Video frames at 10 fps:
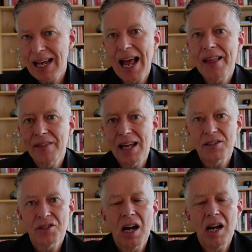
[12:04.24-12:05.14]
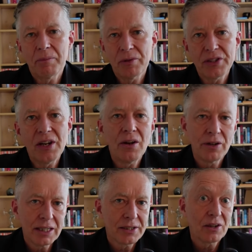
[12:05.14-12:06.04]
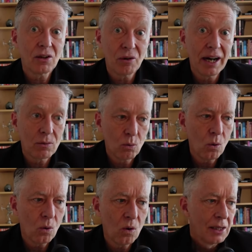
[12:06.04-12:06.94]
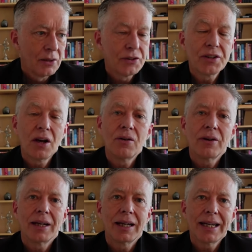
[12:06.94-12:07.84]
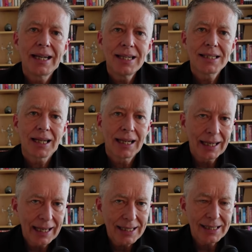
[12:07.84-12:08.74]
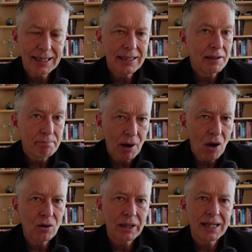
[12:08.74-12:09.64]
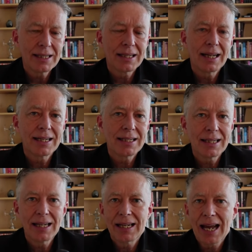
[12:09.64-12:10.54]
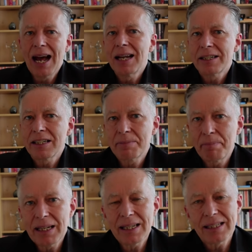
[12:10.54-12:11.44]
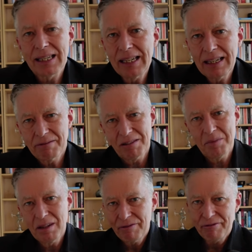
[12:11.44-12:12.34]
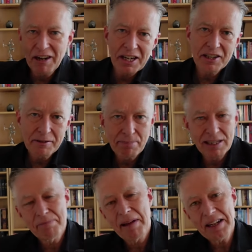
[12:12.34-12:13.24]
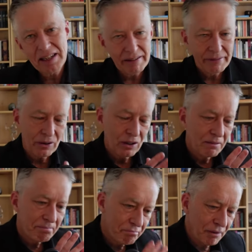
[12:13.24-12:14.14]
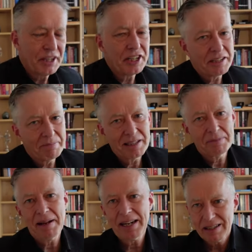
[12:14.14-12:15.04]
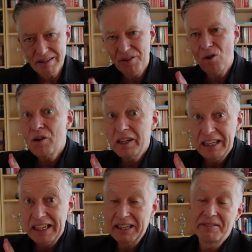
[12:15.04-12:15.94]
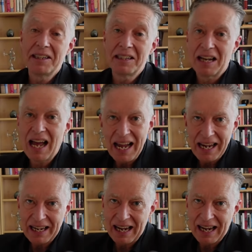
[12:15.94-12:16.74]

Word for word: at that time was known as the Great War. So his legacy, Napoleon's legacy, can't just be seen from a French perspective or a British perspective or even a